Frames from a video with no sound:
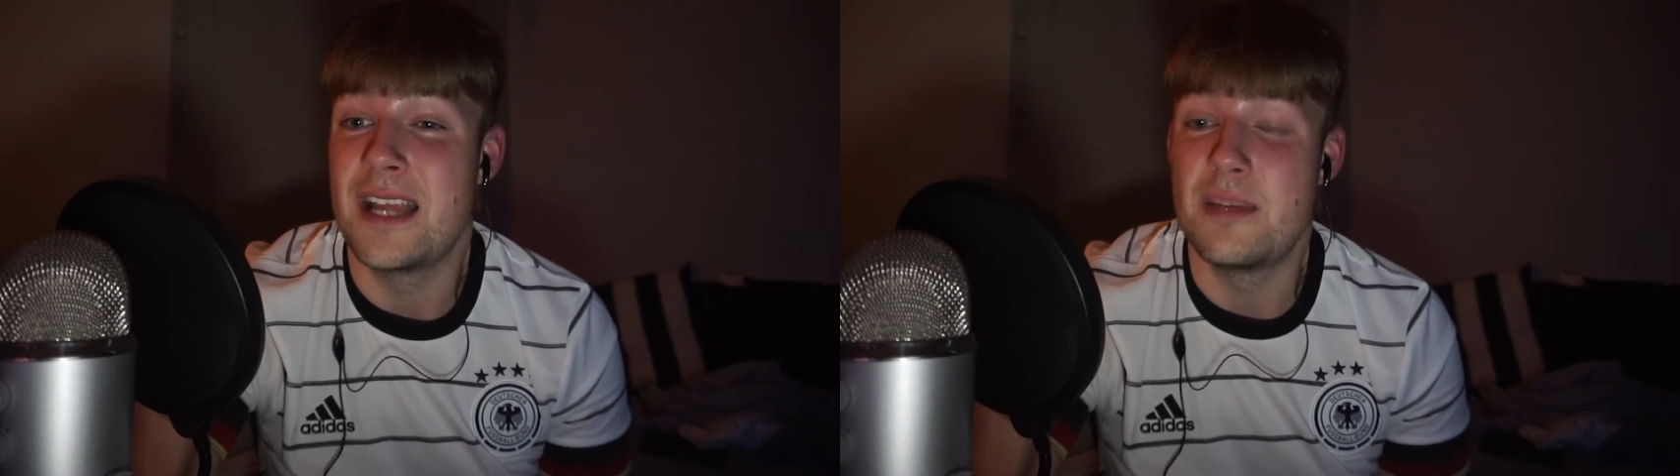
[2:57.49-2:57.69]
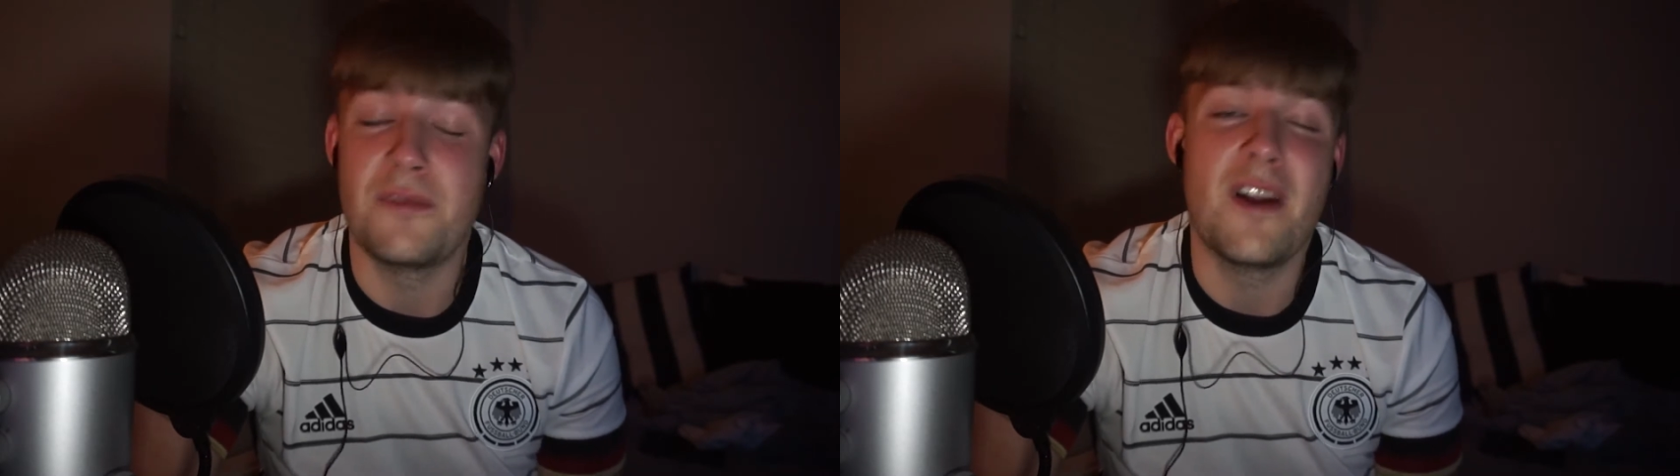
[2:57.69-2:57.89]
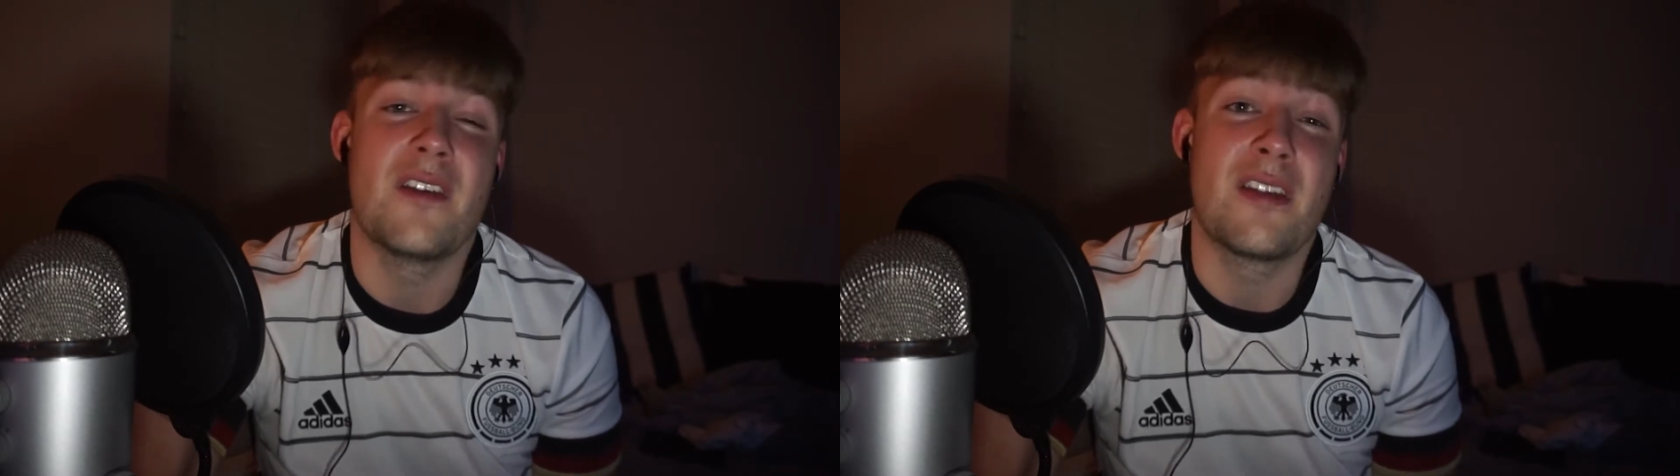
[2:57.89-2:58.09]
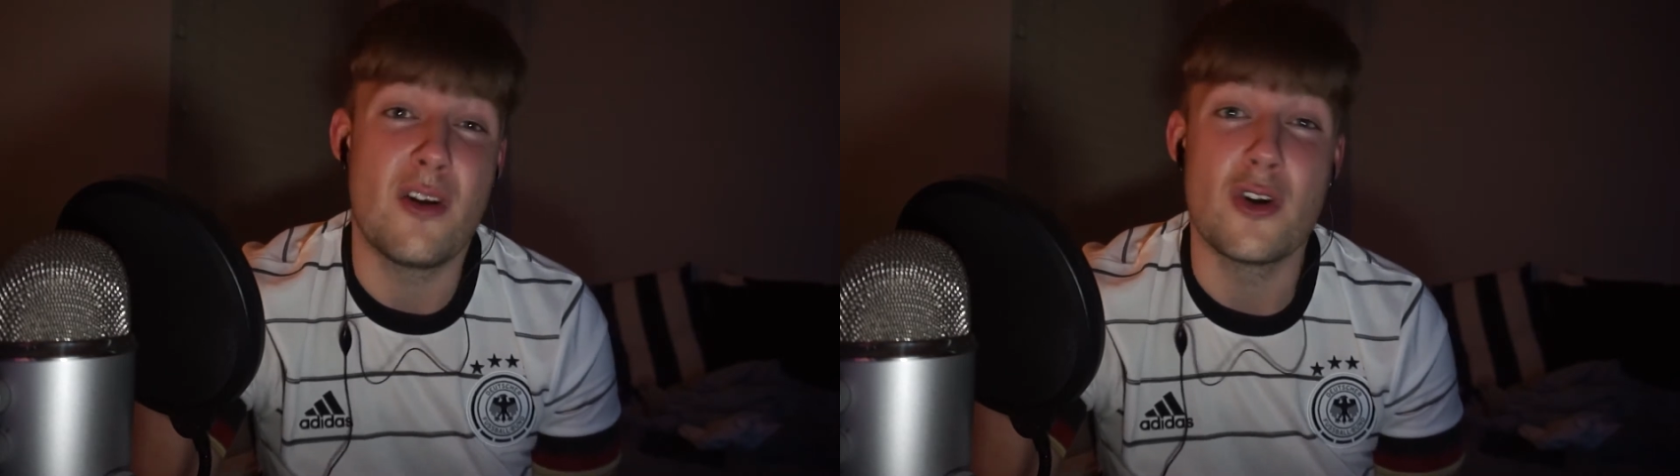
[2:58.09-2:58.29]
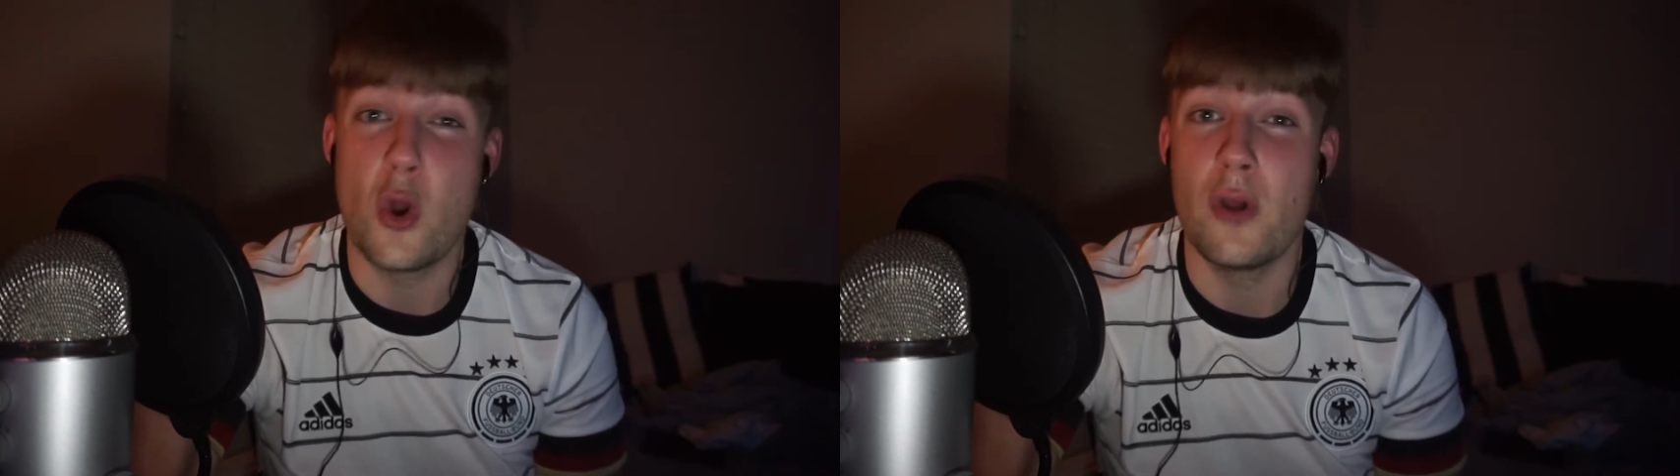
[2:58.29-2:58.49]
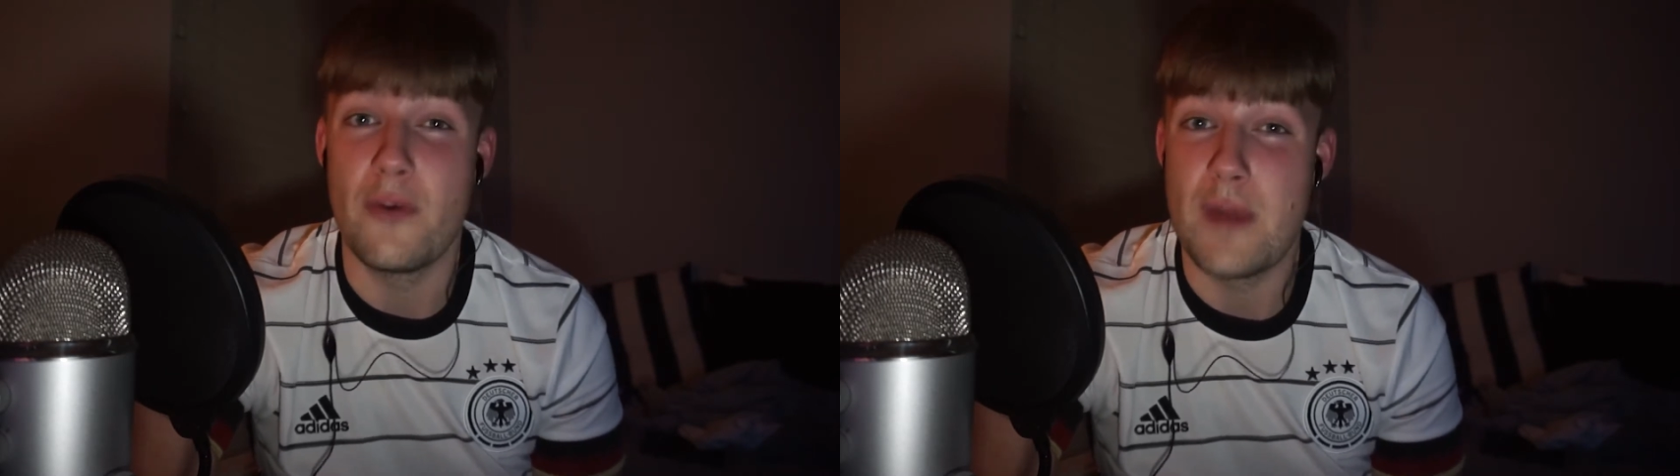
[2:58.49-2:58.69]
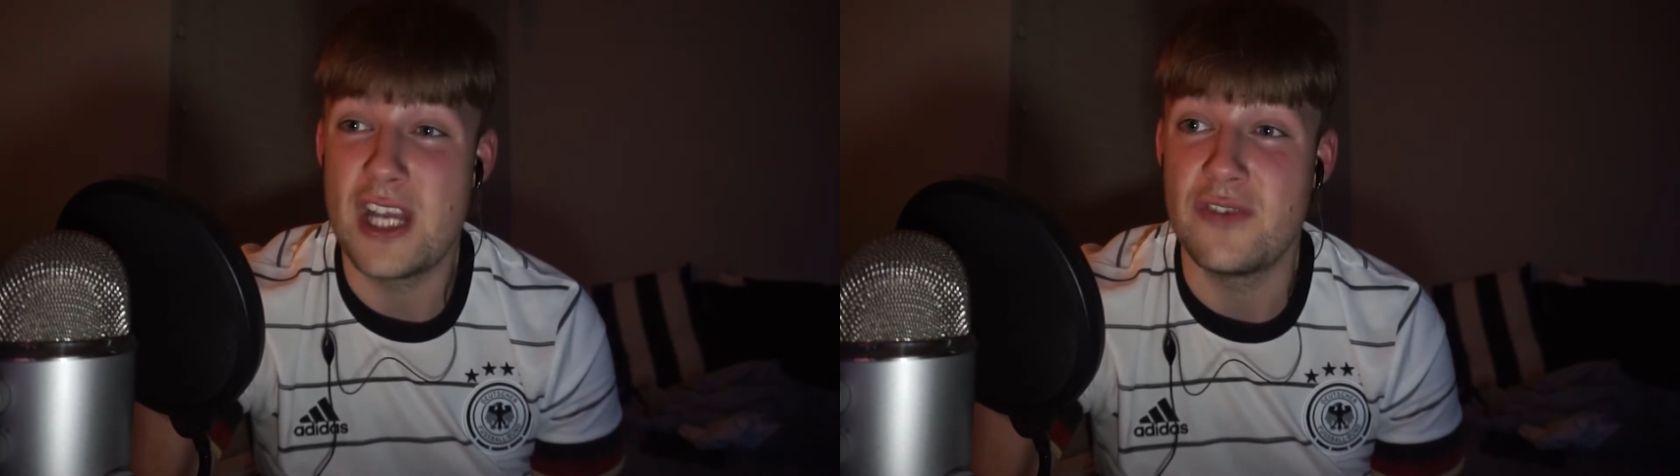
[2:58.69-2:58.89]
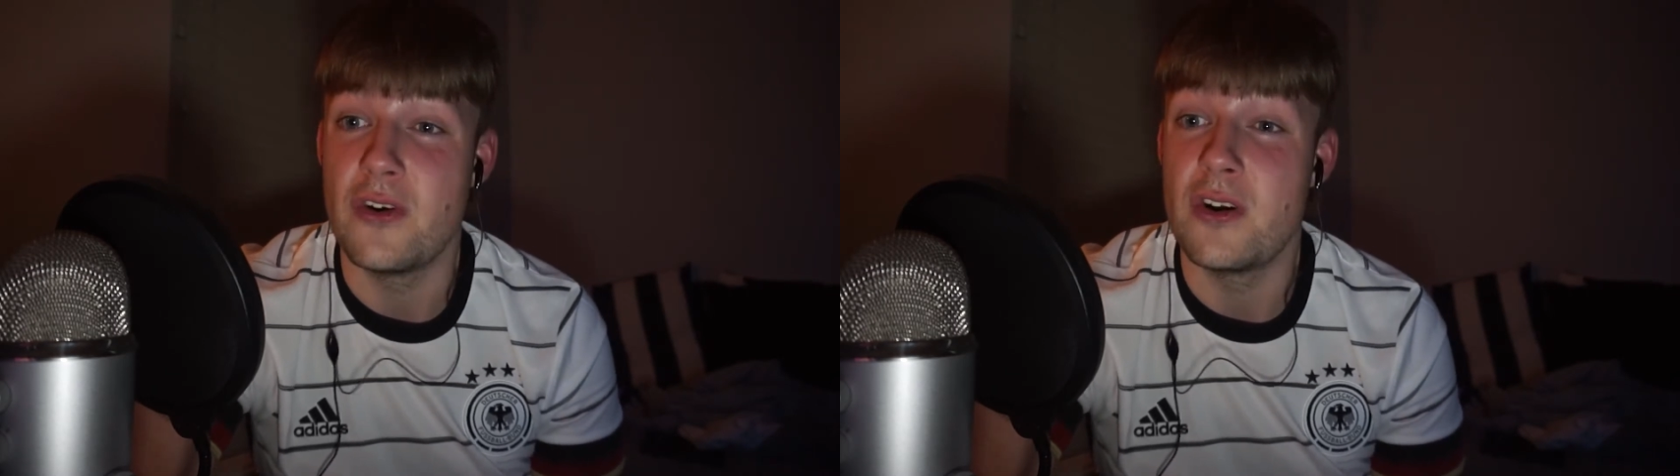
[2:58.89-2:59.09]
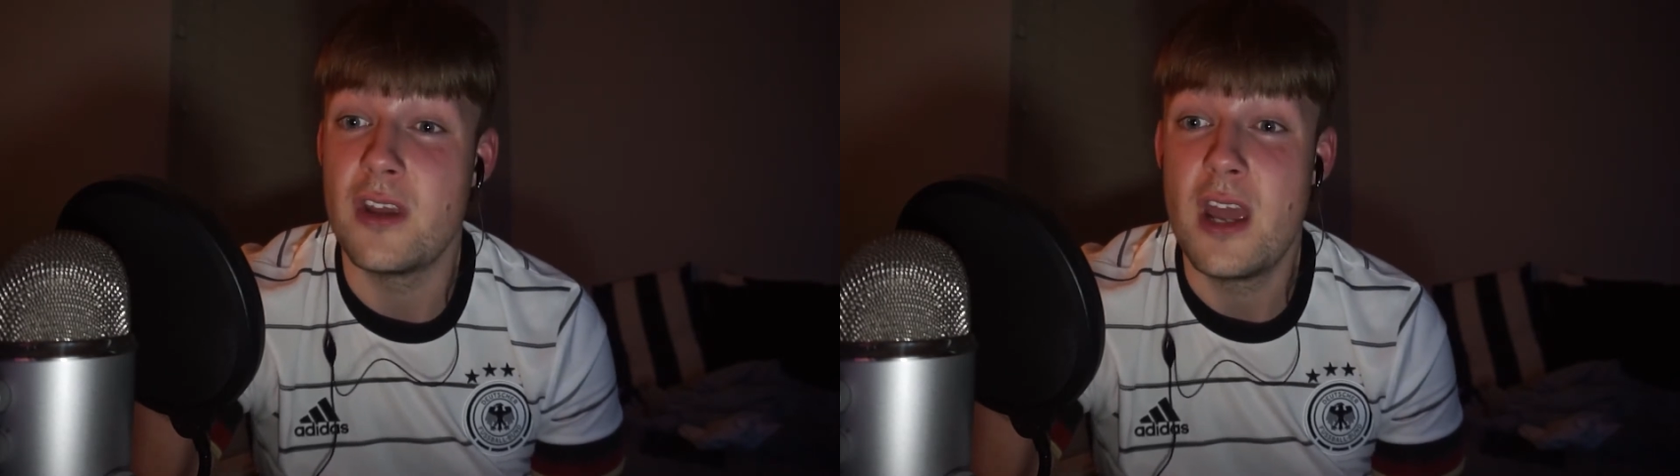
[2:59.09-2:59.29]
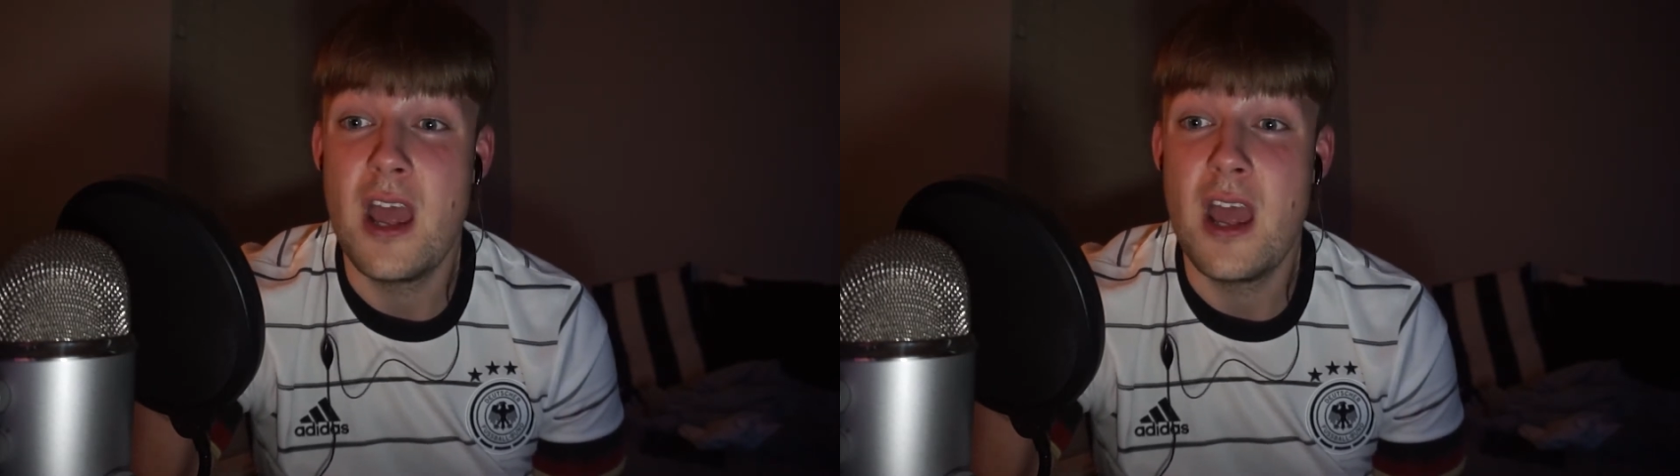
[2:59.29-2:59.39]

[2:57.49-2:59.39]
And to be fair, the third goal for Rashford,